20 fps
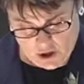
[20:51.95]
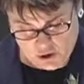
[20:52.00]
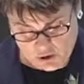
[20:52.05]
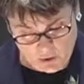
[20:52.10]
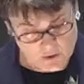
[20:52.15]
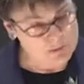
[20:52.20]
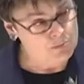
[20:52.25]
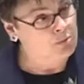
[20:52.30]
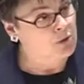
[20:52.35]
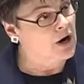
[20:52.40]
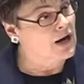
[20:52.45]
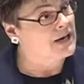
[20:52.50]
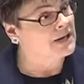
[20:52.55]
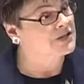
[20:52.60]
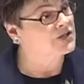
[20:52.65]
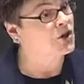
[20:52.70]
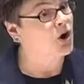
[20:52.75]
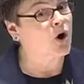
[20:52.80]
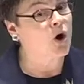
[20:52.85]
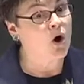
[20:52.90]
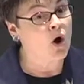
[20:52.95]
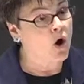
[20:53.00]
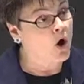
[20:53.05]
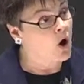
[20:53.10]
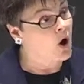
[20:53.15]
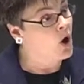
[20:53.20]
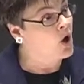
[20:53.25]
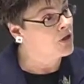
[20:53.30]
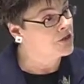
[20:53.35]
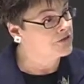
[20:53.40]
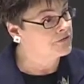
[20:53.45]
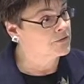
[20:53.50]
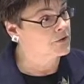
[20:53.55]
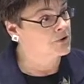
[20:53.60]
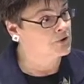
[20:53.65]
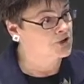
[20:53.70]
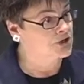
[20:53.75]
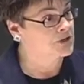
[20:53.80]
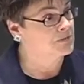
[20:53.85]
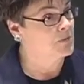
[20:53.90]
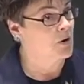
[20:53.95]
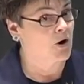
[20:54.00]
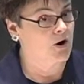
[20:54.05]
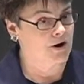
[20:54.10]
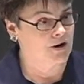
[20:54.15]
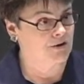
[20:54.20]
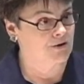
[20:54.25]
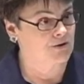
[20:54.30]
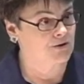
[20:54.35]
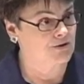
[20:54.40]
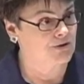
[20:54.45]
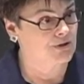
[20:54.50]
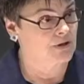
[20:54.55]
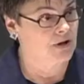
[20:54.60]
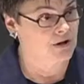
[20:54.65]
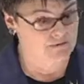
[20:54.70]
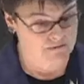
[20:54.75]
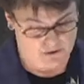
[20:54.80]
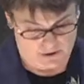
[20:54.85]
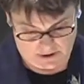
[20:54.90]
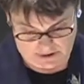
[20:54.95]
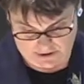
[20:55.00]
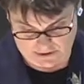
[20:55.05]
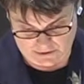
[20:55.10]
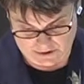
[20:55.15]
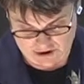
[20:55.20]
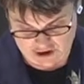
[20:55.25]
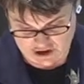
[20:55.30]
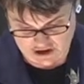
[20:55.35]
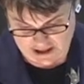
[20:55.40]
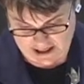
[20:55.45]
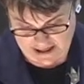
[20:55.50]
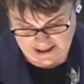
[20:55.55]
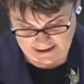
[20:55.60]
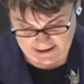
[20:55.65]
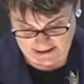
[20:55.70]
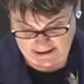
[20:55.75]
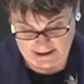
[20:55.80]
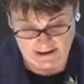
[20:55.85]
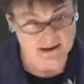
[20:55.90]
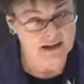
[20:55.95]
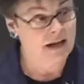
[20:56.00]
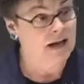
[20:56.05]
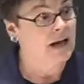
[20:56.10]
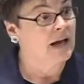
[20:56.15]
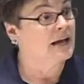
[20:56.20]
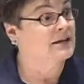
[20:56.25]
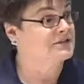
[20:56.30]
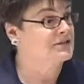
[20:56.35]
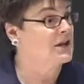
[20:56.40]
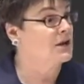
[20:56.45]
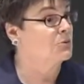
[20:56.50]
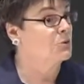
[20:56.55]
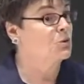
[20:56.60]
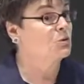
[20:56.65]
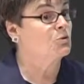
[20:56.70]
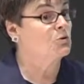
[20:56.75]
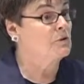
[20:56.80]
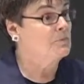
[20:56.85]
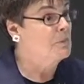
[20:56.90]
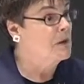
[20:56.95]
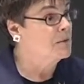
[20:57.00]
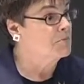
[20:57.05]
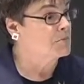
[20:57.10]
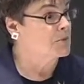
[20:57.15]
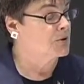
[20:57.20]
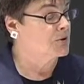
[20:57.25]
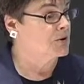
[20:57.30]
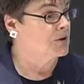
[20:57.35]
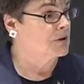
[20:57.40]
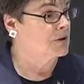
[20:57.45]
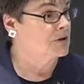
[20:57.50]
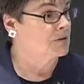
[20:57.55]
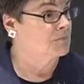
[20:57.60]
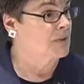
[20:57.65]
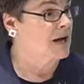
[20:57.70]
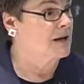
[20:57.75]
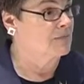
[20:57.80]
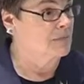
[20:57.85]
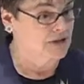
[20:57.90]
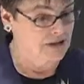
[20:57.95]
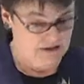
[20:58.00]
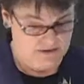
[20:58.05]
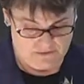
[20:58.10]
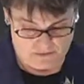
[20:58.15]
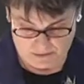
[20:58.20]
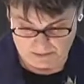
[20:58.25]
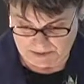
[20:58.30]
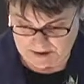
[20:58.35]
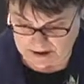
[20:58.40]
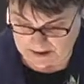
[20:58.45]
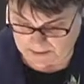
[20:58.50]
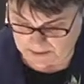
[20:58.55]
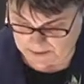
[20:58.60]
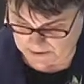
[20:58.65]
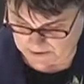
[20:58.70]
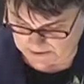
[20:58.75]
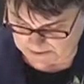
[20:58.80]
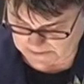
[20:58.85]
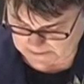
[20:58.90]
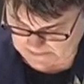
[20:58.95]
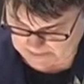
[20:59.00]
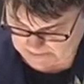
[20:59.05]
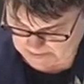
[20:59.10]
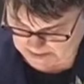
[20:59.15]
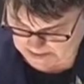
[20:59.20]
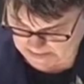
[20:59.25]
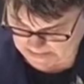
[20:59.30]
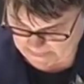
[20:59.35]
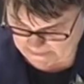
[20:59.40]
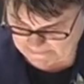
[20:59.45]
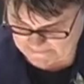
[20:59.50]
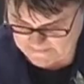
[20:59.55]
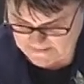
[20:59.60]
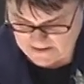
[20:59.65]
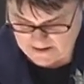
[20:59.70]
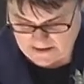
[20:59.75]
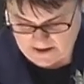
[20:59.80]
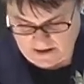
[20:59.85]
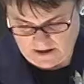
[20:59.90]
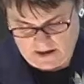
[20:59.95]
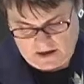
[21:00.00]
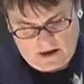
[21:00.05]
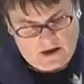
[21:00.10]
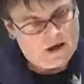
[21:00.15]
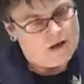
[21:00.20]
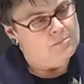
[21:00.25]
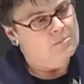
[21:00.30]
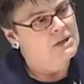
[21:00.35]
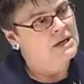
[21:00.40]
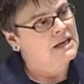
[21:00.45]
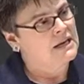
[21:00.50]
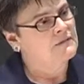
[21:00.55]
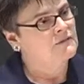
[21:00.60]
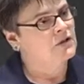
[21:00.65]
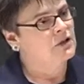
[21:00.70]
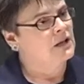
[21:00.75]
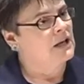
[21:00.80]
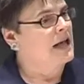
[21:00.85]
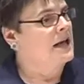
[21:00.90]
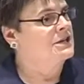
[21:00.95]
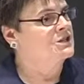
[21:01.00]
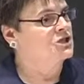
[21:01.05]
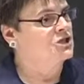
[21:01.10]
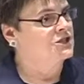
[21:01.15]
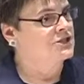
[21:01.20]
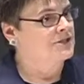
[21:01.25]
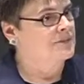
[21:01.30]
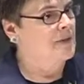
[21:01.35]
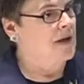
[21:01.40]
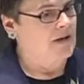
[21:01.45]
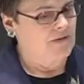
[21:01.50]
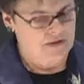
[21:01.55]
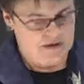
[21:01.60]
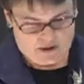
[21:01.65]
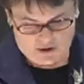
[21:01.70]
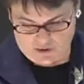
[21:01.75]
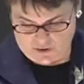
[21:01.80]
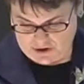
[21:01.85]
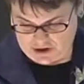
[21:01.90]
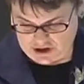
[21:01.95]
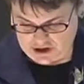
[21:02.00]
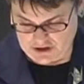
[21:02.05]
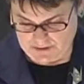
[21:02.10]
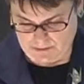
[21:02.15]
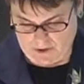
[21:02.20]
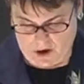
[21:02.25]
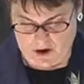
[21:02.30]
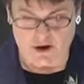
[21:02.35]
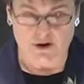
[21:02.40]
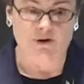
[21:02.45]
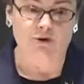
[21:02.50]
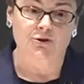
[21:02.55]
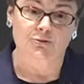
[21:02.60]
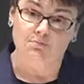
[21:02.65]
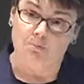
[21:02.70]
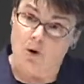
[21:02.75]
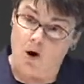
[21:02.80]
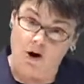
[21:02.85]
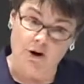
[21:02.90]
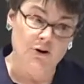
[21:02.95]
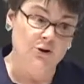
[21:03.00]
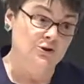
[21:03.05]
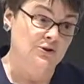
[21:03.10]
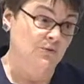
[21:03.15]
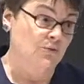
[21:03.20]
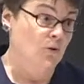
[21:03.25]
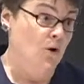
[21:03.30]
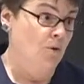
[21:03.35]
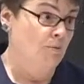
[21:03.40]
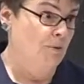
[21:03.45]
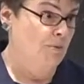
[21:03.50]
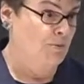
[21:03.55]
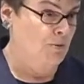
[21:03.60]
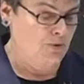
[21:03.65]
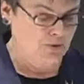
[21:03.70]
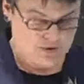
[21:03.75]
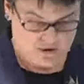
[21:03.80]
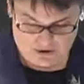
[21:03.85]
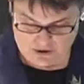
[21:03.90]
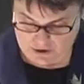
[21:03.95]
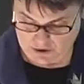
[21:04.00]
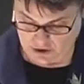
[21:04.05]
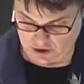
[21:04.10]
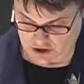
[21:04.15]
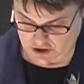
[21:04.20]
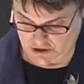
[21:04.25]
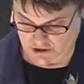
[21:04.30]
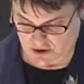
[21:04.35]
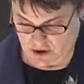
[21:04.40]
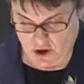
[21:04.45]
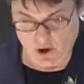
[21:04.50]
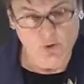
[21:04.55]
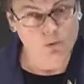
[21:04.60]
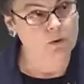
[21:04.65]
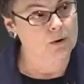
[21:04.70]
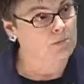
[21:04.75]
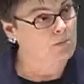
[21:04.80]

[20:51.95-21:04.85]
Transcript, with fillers: to embrace all the virgin martyrs of early Christianity as they were remembered by medieval people. Medieval legends about these Christian martyrs, martyrs of Roman persecution, were